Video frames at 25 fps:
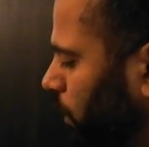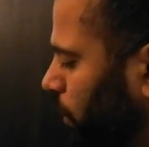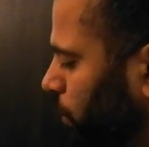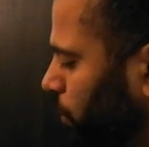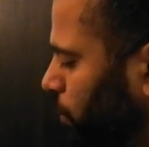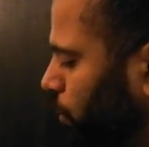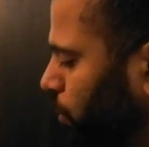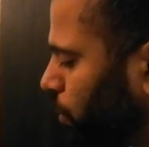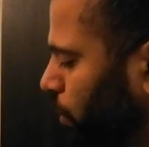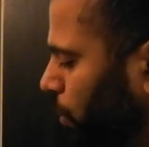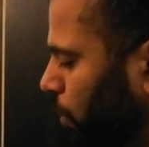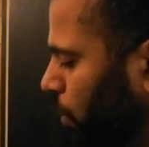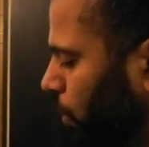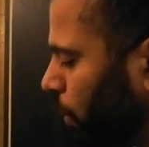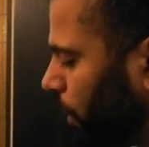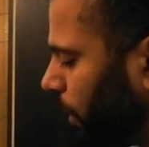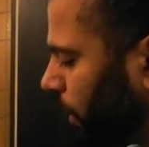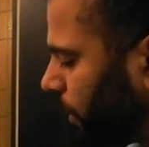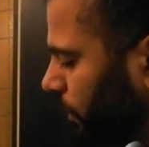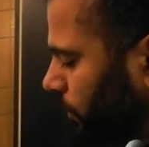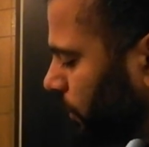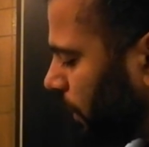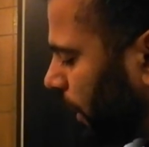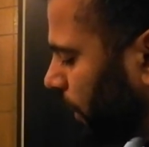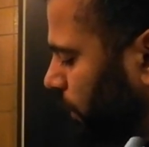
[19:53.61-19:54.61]
So
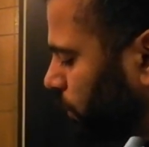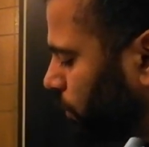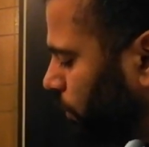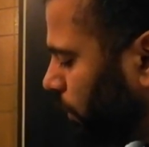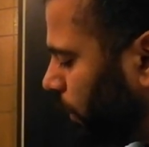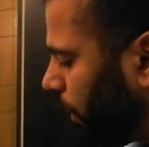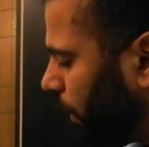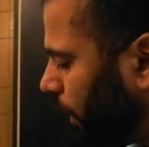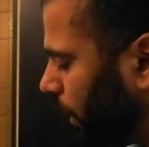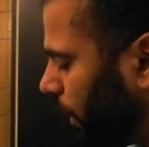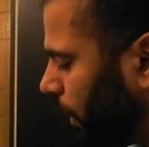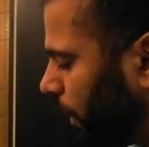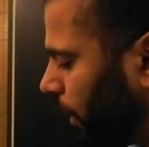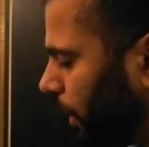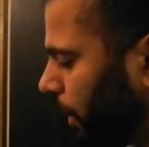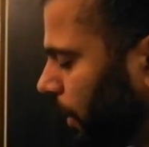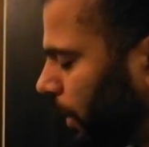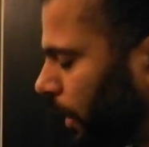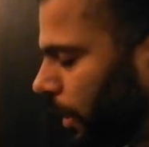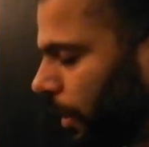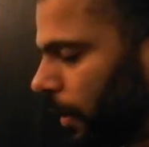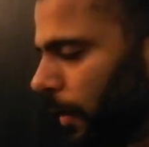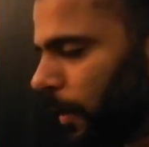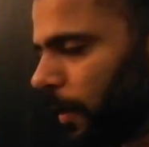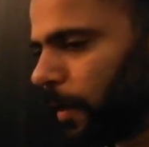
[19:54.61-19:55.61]
it is actually
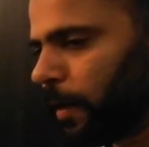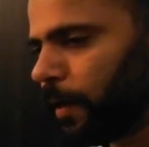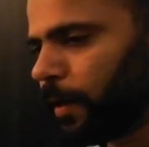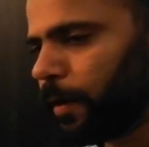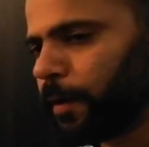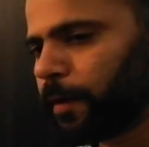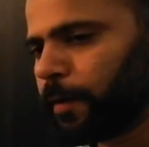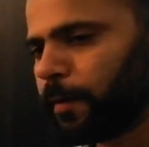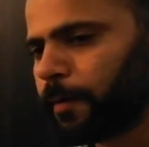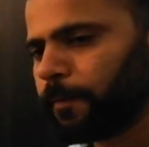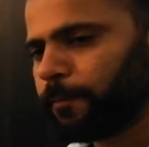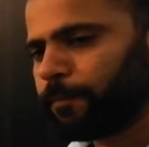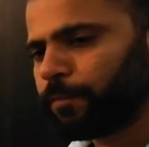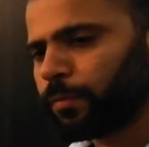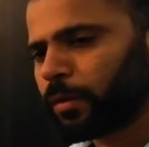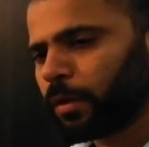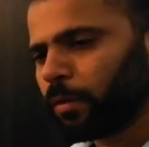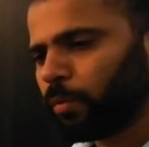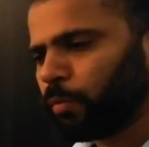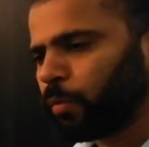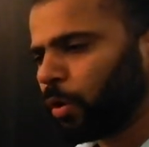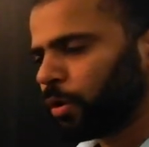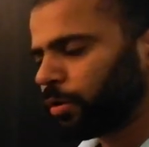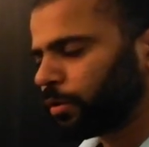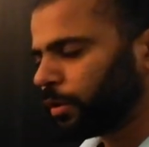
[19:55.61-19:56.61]

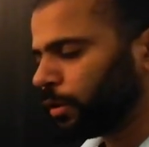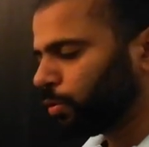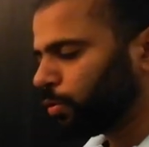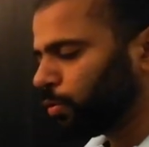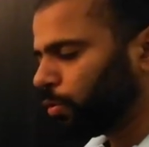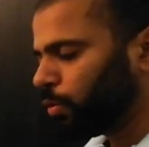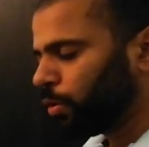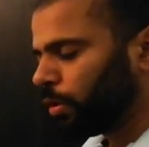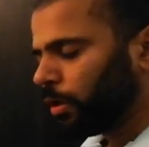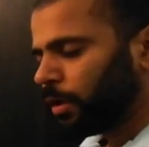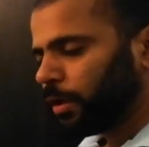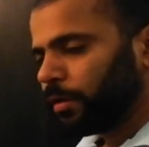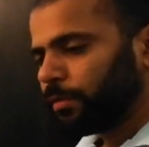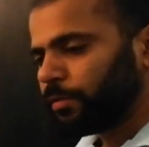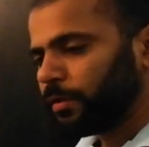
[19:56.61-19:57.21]
what they do,